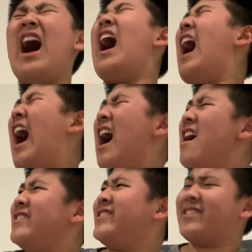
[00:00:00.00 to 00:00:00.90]

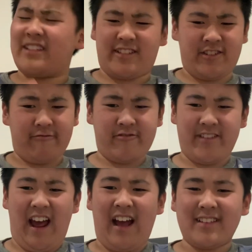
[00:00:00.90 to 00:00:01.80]
"Us?" the children
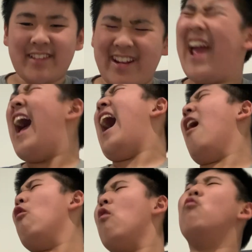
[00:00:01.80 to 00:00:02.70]
answered.
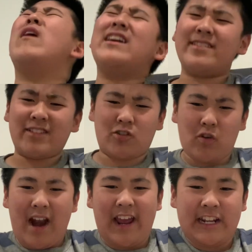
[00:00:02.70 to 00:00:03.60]
"How are we
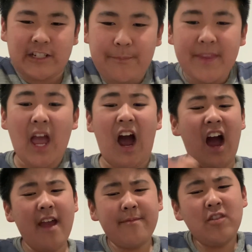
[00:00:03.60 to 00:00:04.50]
strange?"
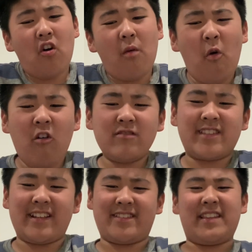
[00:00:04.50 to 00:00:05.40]
"I'm normal,"
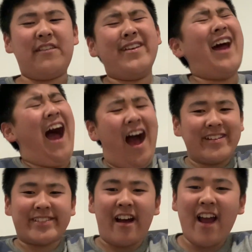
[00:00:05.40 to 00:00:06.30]
said Stephen,
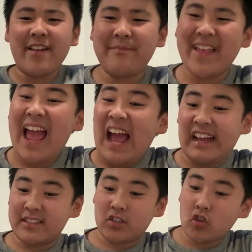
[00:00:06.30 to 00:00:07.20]
"aren't I?"
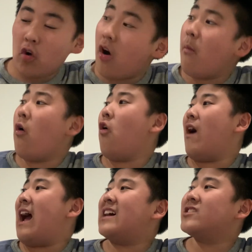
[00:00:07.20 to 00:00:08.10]
"As normal
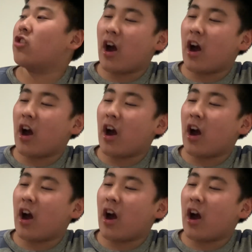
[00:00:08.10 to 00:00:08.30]
as I